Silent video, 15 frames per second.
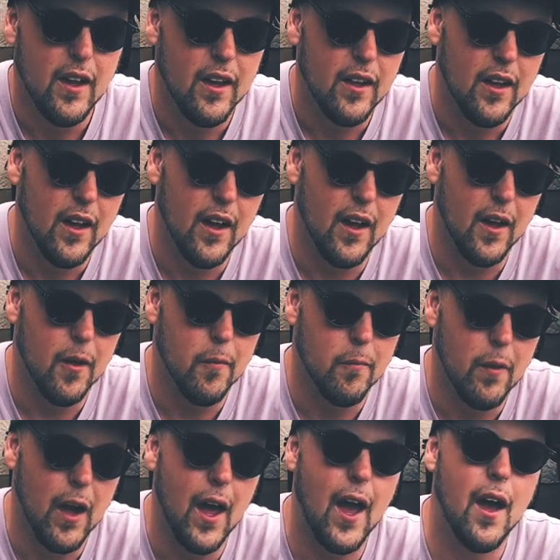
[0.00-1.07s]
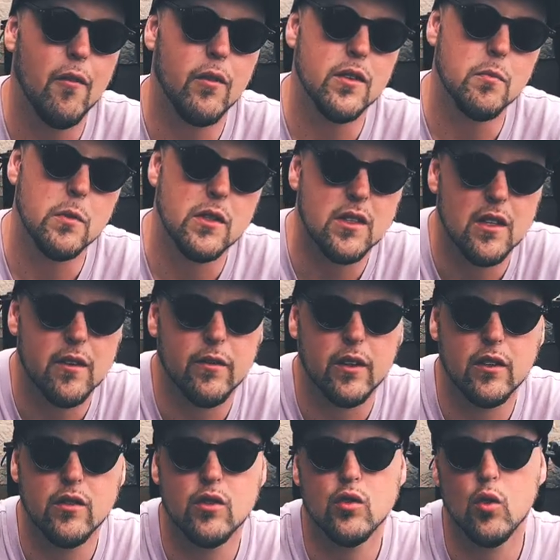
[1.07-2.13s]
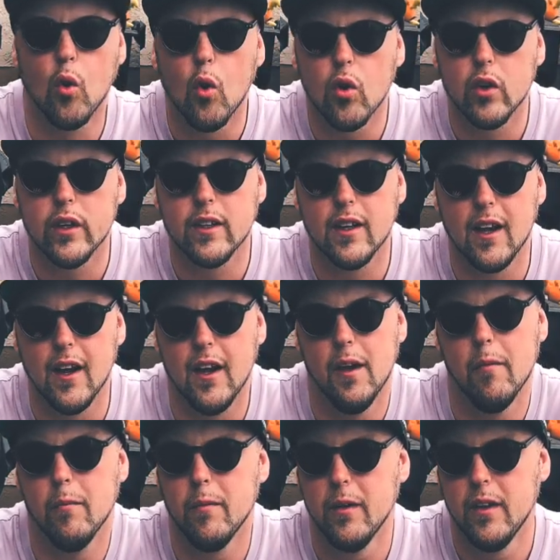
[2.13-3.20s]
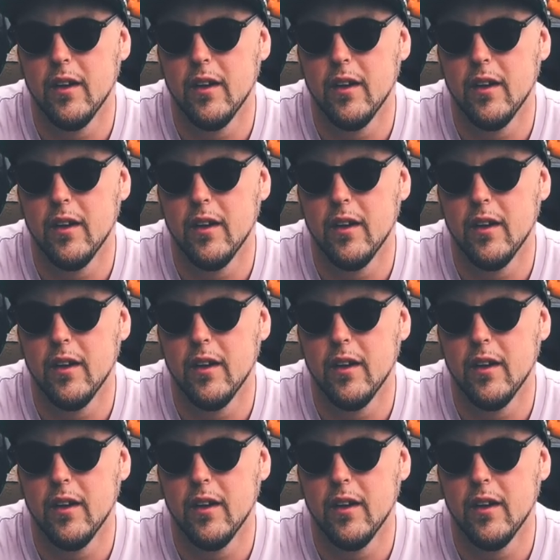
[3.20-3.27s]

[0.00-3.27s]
um, I have a specific story time